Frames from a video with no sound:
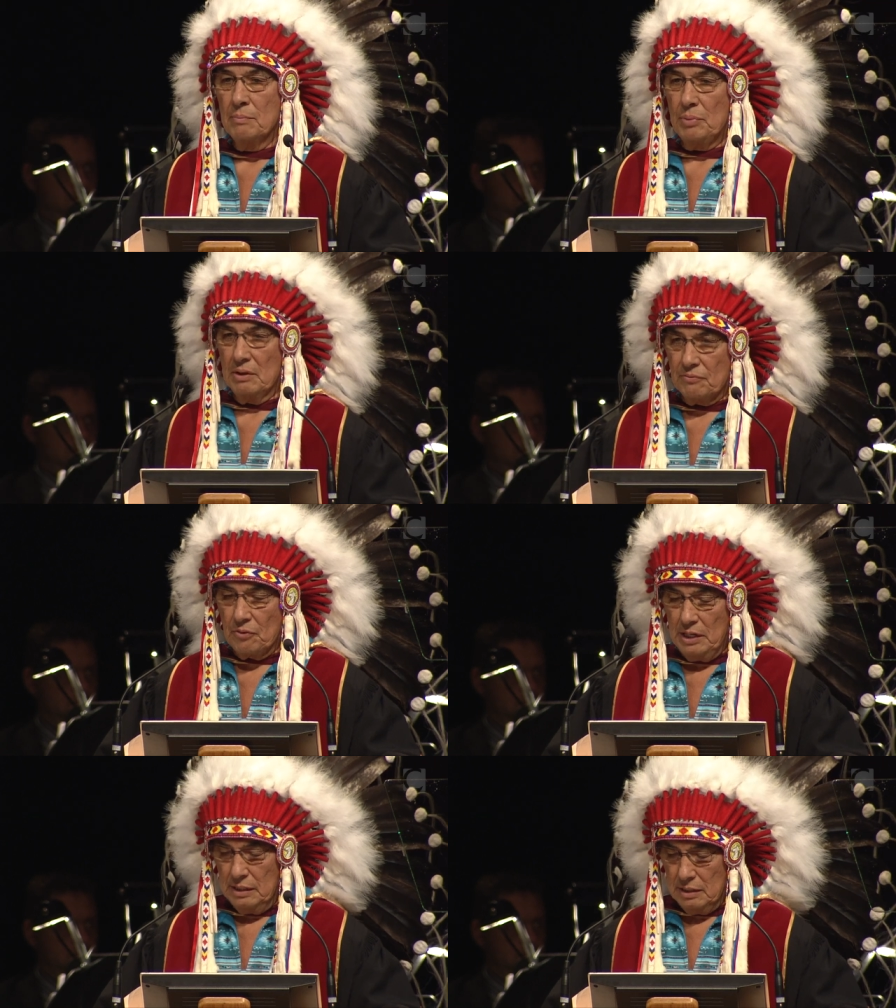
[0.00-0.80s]
be
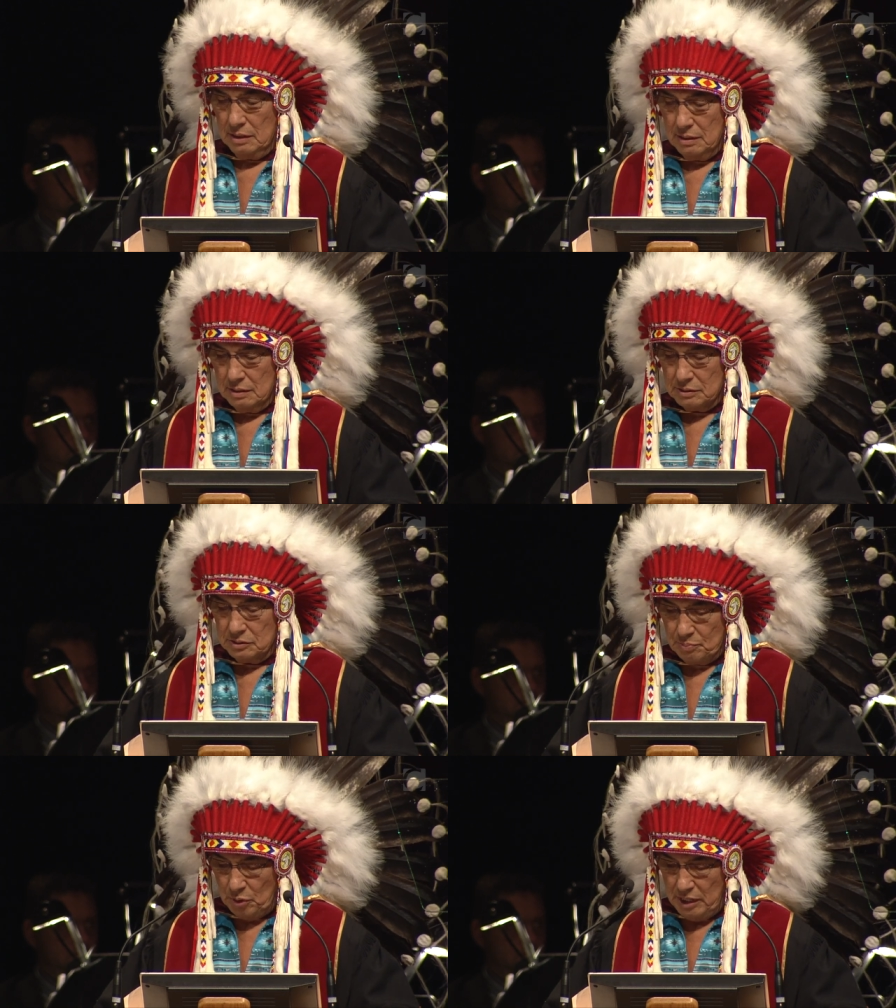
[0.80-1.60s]
afraid
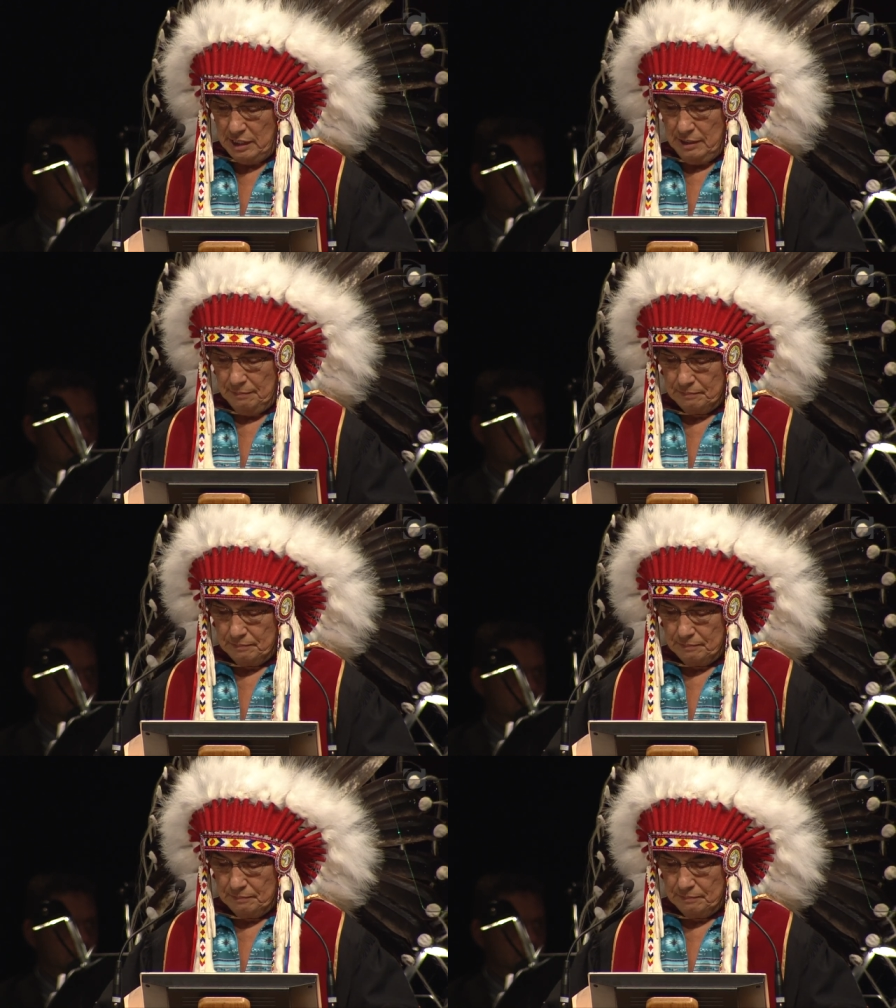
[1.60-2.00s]
to pray.